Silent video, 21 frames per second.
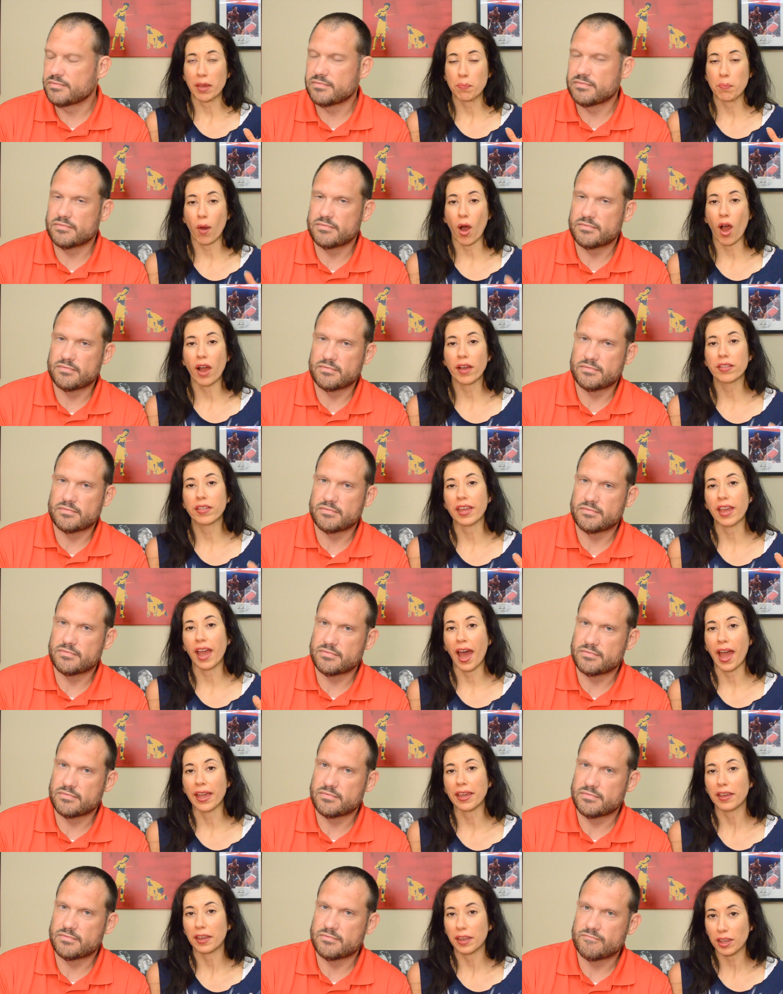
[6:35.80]
Speaker 1: boxing
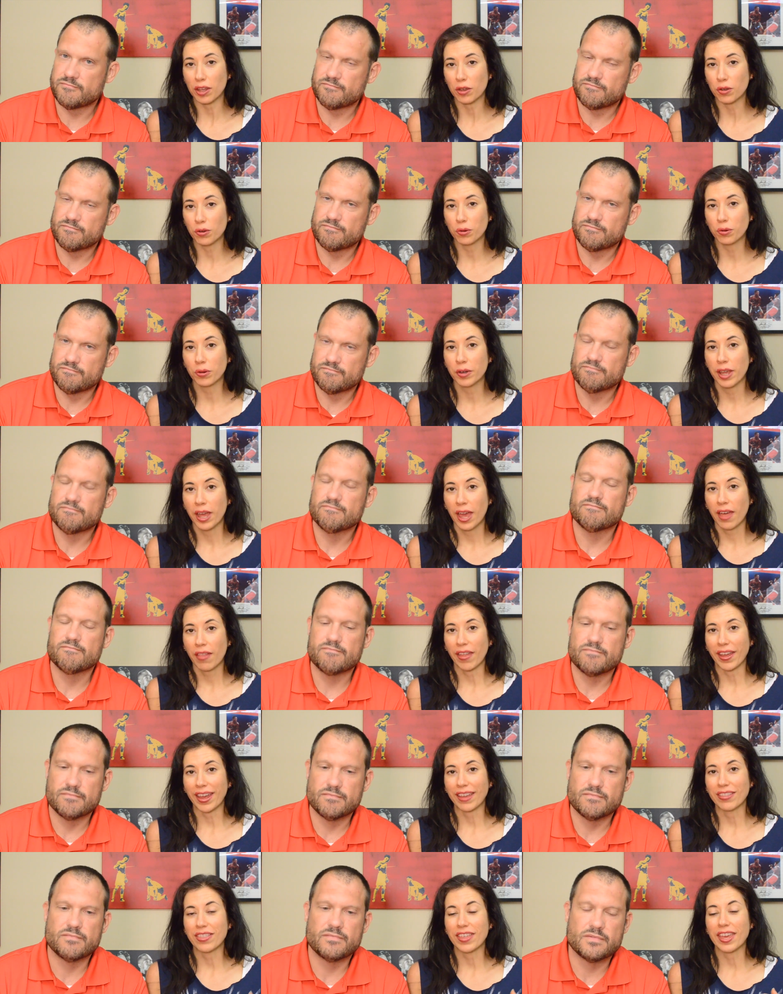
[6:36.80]
IQ.
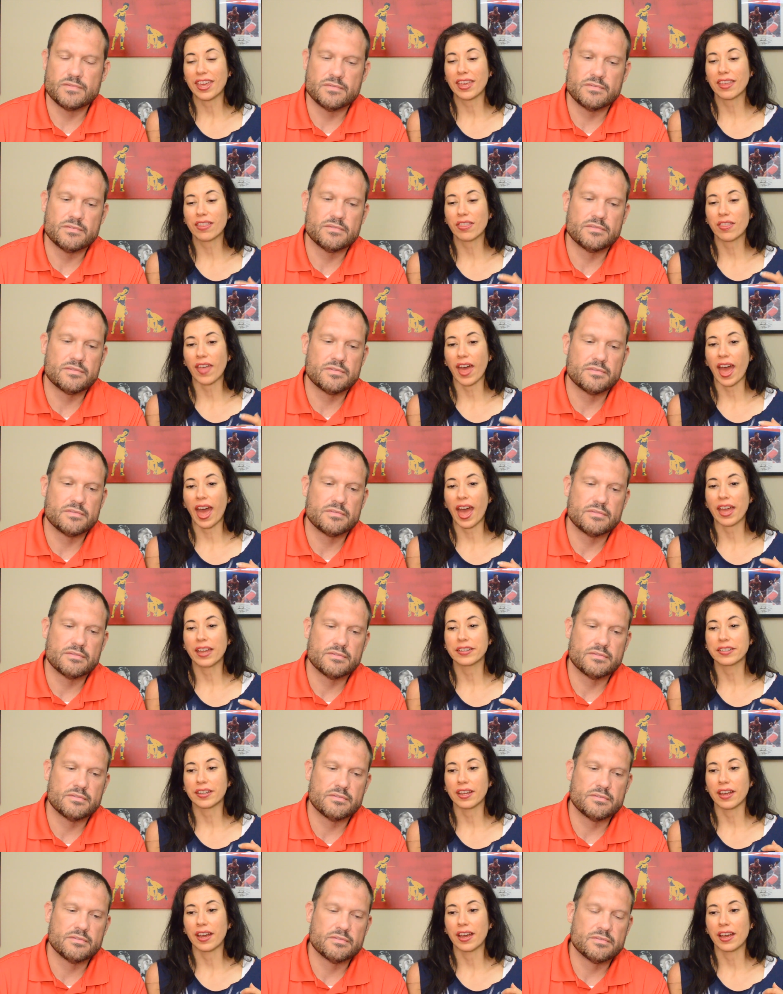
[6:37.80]
I think
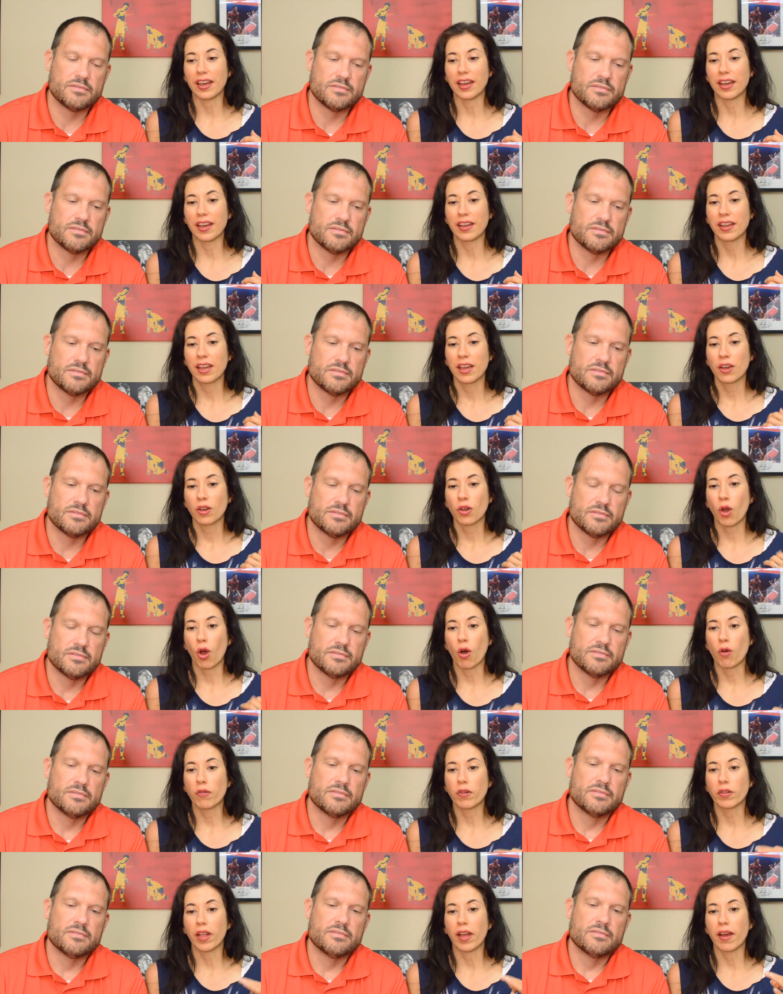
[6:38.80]
that
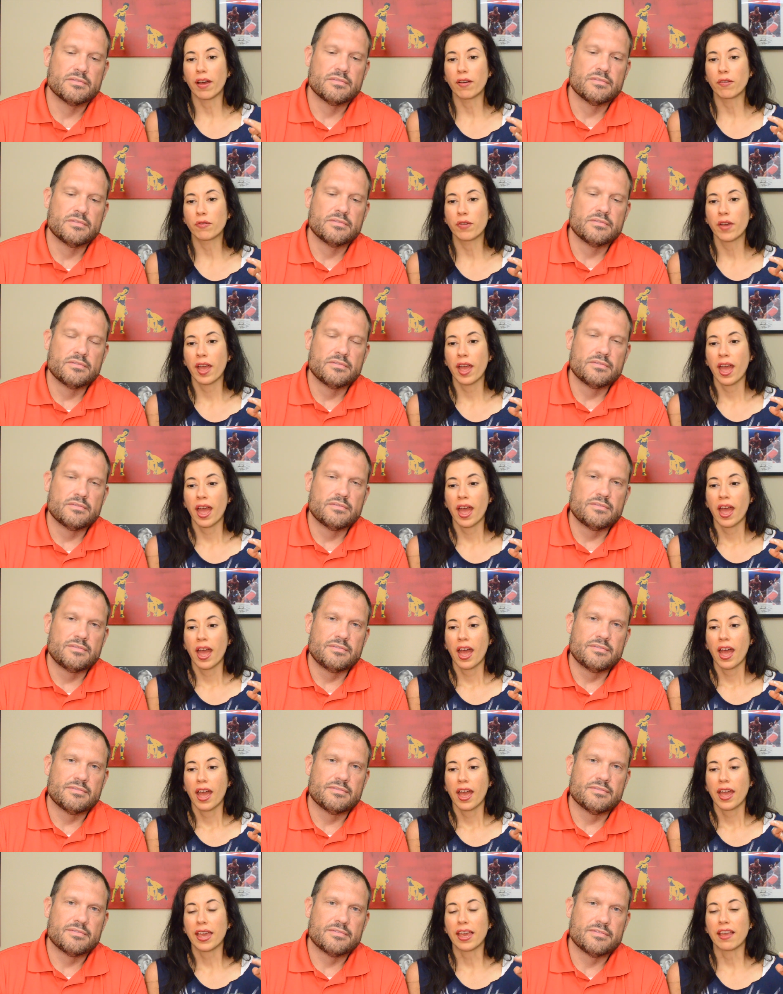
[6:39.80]
Kovalev,
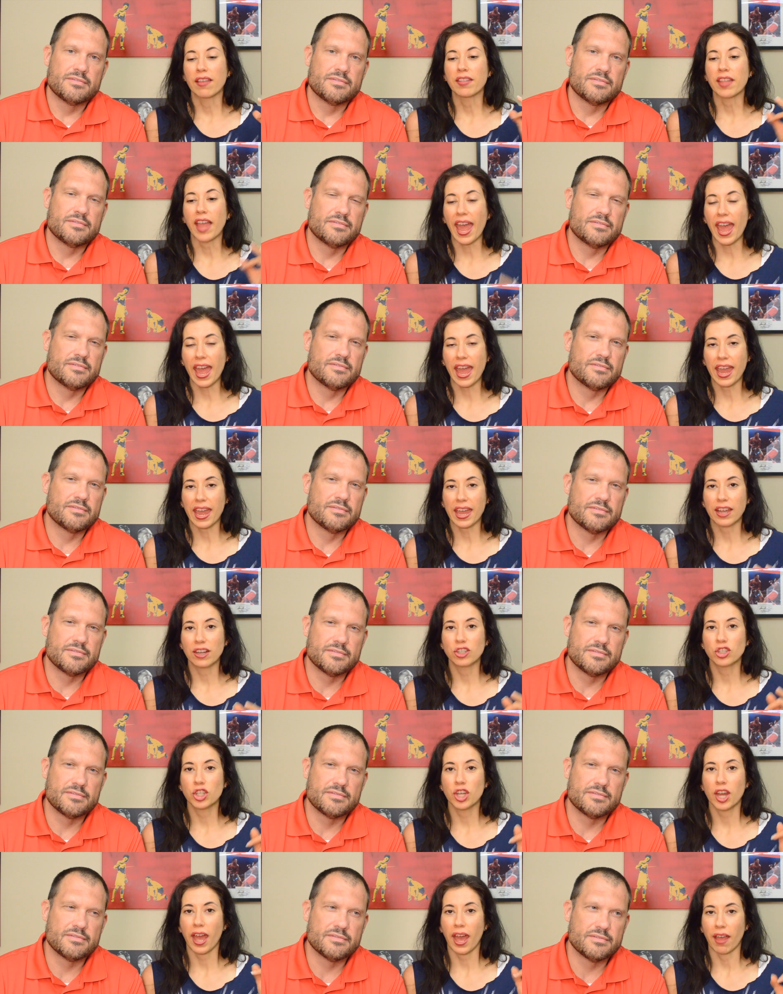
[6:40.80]
his
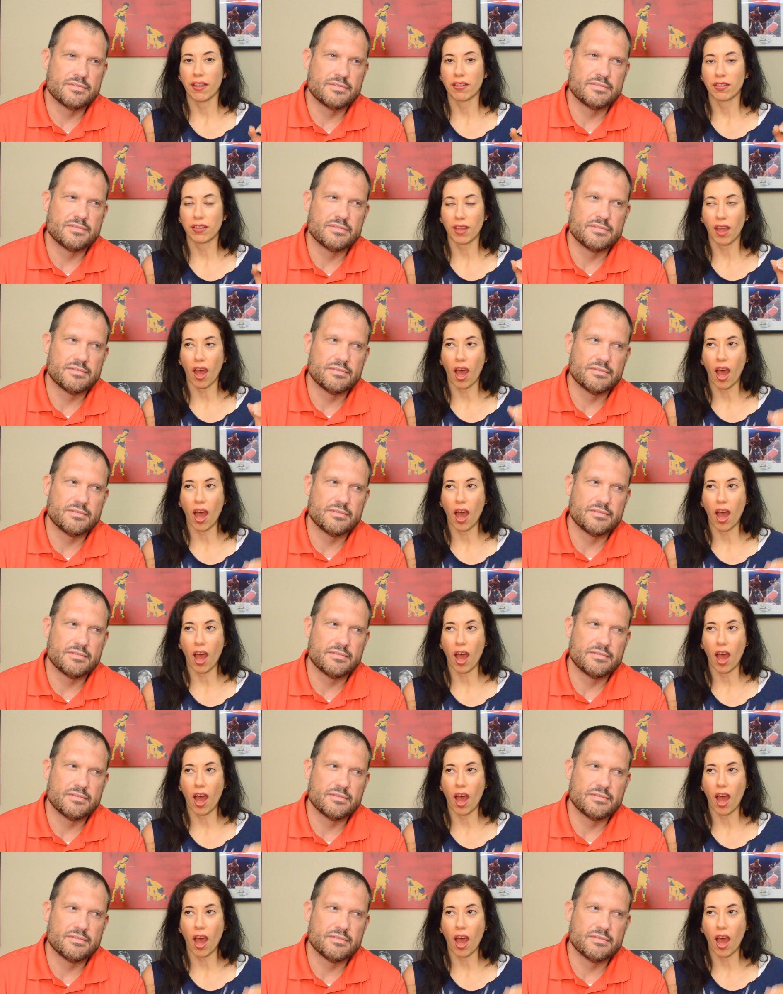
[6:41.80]
age, has